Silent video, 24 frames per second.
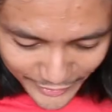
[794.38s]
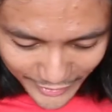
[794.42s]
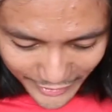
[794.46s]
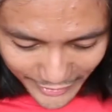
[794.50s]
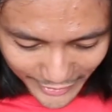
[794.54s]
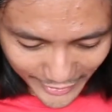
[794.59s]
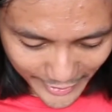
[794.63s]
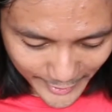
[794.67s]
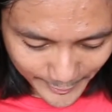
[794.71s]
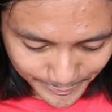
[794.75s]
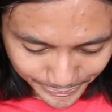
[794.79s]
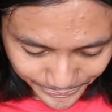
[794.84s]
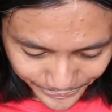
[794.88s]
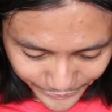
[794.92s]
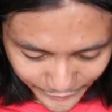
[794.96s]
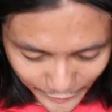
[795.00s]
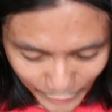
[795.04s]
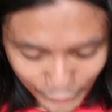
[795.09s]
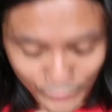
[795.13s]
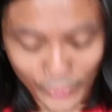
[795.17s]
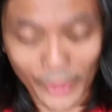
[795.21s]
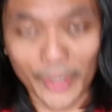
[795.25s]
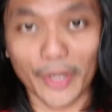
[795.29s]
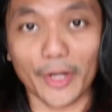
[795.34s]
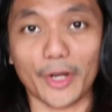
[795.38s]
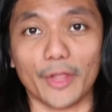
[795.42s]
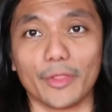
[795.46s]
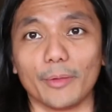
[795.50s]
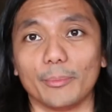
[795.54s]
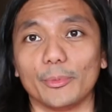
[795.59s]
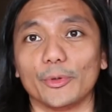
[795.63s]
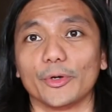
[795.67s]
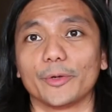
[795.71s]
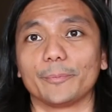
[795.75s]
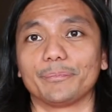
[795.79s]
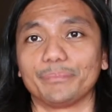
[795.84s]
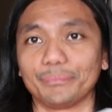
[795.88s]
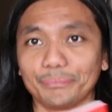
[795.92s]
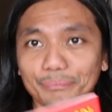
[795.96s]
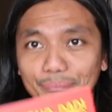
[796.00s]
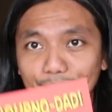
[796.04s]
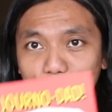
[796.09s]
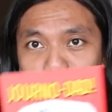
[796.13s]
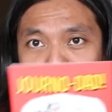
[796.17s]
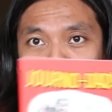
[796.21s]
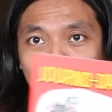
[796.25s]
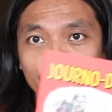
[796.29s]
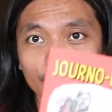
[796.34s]
I've got another book.
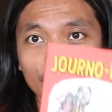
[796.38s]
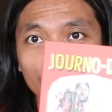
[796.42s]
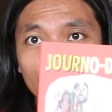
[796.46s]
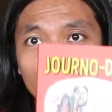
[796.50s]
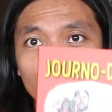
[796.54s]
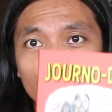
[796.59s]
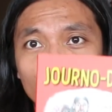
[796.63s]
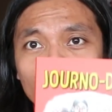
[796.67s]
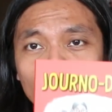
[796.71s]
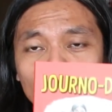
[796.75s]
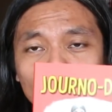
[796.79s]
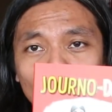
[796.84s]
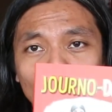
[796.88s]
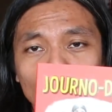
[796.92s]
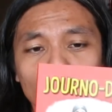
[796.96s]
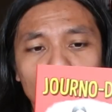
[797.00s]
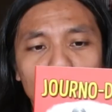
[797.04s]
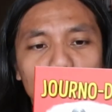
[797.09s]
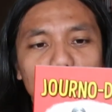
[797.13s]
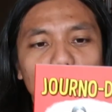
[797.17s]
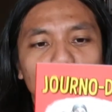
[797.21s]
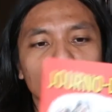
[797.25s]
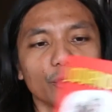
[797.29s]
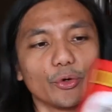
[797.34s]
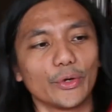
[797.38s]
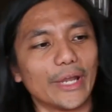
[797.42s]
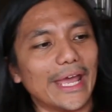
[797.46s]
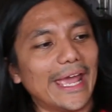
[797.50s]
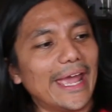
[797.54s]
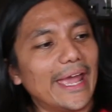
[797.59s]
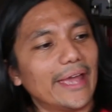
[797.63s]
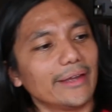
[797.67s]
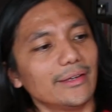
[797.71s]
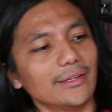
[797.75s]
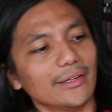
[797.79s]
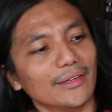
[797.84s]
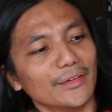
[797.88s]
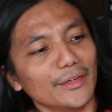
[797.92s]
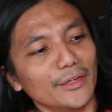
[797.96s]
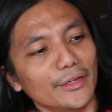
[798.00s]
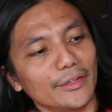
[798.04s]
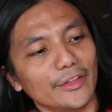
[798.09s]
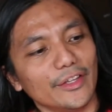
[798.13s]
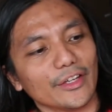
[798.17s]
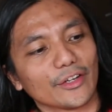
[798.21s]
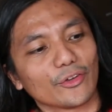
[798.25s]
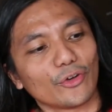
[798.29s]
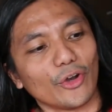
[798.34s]
This is called Journal Dad,
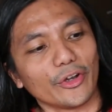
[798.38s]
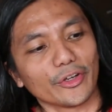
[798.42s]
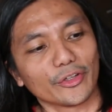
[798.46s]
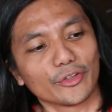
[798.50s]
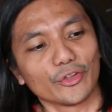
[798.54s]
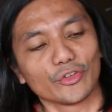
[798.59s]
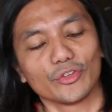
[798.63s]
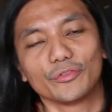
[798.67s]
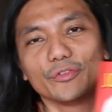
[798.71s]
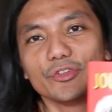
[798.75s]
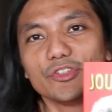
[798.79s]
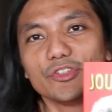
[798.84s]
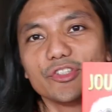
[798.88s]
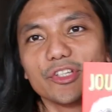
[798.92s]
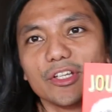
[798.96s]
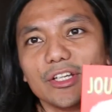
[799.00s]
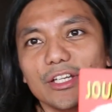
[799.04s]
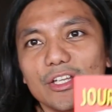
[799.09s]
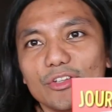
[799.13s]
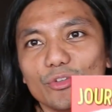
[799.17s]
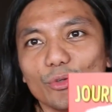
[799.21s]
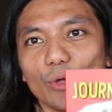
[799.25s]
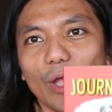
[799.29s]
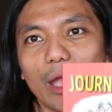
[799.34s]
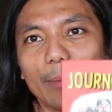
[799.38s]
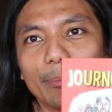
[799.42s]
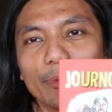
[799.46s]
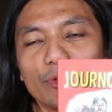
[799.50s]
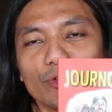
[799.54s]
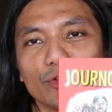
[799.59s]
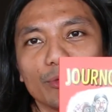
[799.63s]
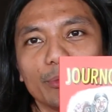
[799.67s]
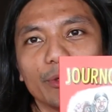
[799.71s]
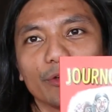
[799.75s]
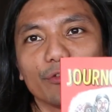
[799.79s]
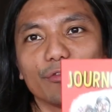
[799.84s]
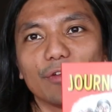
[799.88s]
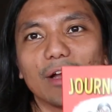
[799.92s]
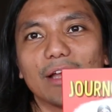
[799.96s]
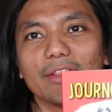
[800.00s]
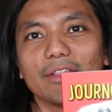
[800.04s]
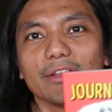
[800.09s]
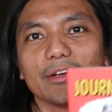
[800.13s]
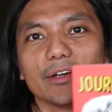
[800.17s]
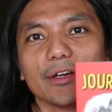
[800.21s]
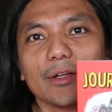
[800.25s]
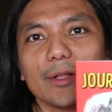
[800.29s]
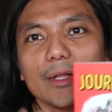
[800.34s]
The Chronicles of a Journalist Who Happens to Be a
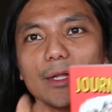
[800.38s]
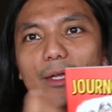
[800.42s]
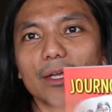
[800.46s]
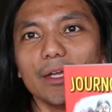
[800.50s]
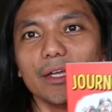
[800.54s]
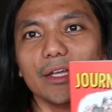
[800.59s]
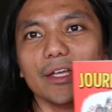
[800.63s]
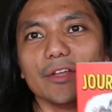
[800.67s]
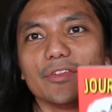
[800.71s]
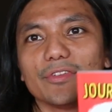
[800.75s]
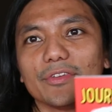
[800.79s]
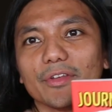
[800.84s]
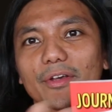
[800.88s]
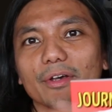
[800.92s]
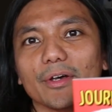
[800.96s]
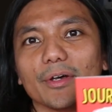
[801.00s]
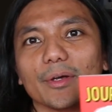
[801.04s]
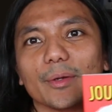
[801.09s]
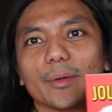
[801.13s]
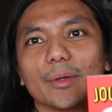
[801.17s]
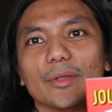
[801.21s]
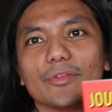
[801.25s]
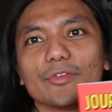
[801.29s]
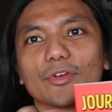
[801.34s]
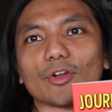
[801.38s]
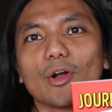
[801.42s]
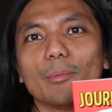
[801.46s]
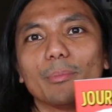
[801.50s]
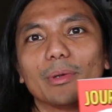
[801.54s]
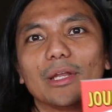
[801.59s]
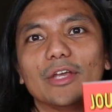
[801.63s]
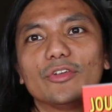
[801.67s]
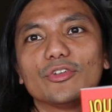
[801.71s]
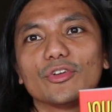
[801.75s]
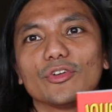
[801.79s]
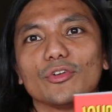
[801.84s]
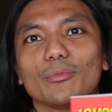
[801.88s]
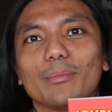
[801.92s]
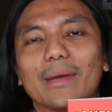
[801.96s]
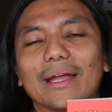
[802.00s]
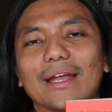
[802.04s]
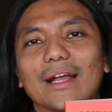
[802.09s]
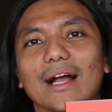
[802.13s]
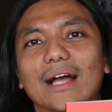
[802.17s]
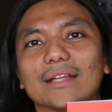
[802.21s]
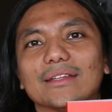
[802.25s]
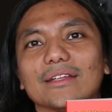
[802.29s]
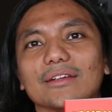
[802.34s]
Father. It's a compilation of
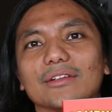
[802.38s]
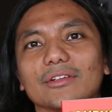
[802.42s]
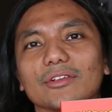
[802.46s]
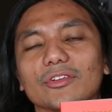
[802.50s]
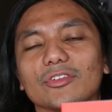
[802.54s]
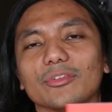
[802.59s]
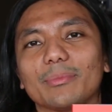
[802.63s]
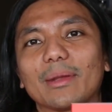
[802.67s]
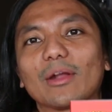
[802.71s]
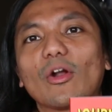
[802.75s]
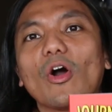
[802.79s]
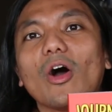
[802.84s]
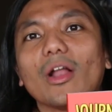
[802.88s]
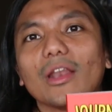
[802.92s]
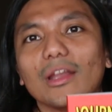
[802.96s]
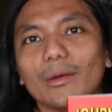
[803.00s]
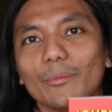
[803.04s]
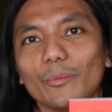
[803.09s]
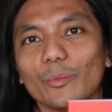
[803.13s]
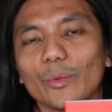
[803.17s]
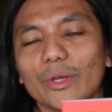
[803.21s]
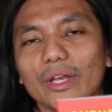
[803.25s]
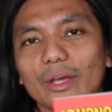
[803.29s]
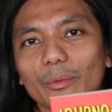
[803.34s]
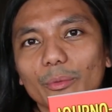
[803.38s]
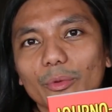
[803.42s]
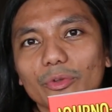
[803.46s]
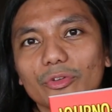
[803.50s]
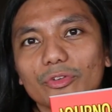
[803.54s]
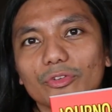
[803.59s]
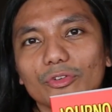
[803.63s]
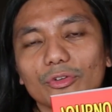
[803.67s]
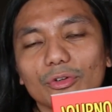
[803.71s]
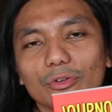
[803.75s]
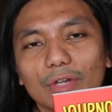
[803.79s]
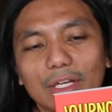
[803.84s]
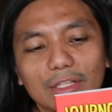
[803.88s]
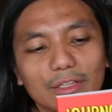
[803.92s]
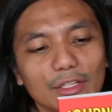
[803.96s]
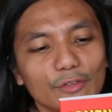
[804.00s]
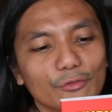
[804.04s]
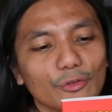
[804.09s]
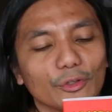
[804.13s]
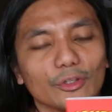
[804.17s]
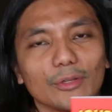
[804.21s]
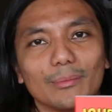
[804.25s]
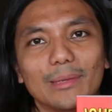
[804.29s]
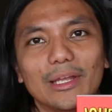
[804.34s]
my articles, my column when I was writing
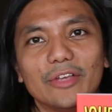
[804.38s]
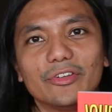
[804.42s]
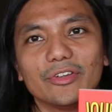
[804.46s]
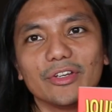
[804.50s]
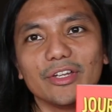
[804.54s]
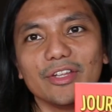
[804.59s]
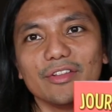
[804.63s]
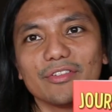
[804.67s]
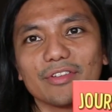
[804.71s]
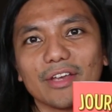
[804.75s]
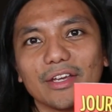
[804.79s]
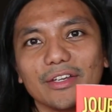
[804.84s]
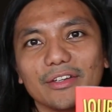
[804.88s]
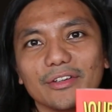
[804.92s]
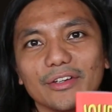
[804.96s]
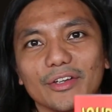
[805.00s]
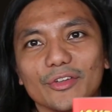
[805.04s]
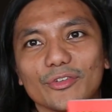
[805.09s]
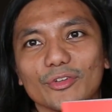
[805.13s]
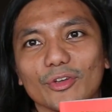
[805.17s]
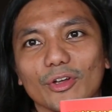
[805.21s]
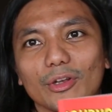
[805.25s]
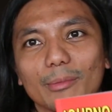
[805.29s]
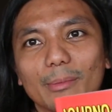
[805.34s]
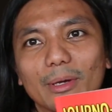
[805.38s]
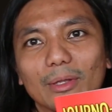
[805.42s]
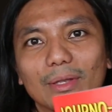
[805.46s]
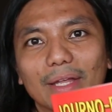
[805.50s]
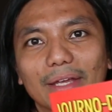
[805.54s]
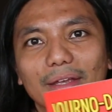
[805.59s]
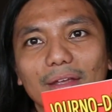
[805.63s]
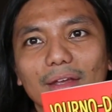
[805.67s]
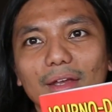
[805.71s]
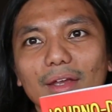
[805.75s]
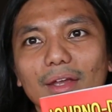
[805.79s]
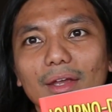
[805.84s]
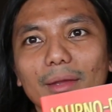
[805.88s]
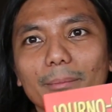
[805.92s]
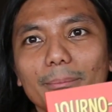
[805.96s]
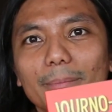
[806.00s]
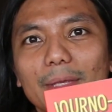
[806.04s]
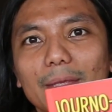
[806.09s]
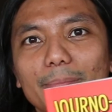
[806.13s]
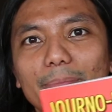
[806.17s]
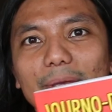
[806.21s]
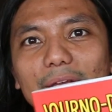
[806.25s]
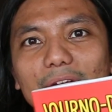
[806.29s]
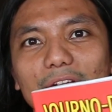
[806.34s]
for the Malaysian Insider. It's all about like
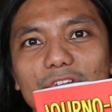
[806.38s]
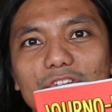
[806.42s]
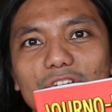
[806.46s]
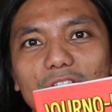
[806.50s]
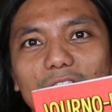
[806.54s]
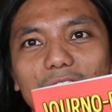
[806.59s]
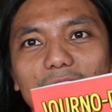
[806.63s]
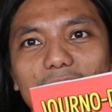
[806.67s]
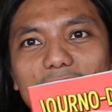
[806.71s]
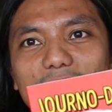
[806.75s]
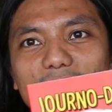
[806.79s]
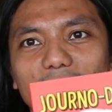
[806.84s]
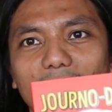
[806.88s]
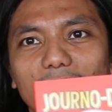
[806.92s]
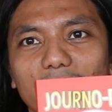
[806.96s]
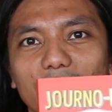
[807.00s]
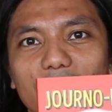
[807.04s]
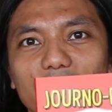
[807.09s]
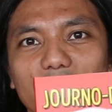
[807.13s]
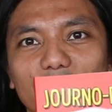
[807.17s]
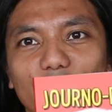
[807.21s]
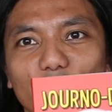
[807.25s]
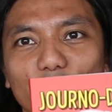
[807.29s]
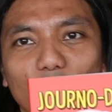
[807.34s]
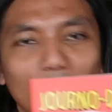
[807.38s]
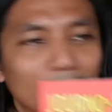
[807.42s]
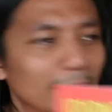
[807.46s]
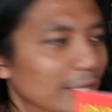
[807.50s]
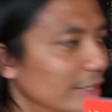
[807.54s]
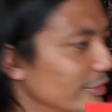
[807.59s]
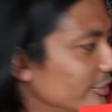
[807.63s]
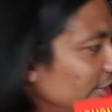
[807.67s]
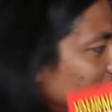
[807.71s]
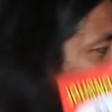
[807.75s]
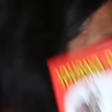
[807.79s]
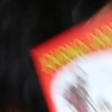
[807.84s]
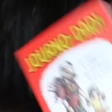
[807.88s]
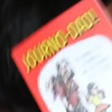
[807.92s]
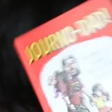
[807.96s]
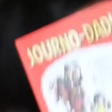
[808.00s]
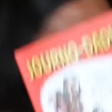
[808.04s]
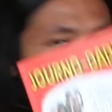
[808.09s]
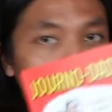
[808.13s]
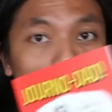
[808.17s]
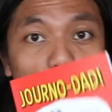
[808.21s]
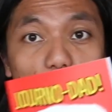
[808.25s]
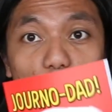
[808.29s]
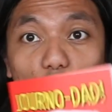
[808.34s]
me being a journalist and raising a family at the same
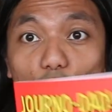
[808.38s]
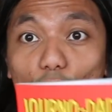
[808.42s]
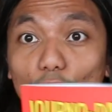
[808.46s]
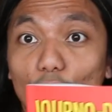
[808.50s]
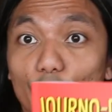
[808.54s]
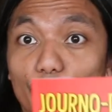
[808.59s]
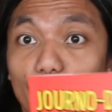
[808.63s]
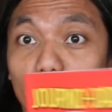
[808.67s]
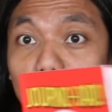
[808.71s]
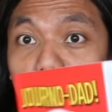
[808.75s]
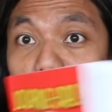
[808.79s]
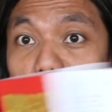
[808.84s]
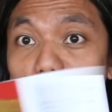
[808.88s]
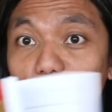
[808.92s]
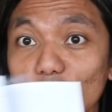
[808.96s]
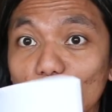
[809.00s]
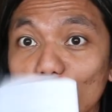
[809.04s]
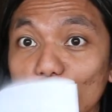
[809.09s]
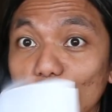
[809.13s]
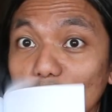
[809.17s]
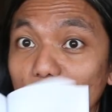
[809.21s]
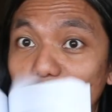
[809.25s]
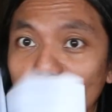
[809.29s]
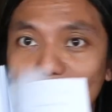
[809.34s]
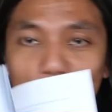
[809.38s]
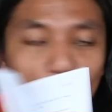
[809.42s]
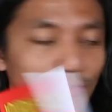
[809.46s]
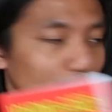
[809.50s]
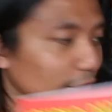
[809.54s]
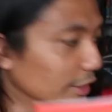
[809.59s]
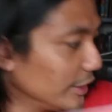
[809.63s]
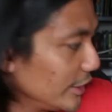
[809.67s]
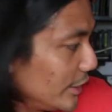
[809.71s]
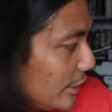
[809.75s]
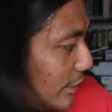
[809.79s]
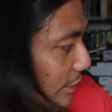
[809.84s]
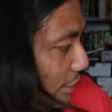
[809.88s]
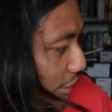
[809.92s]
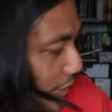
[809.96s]
time. It's really funny. It's funny.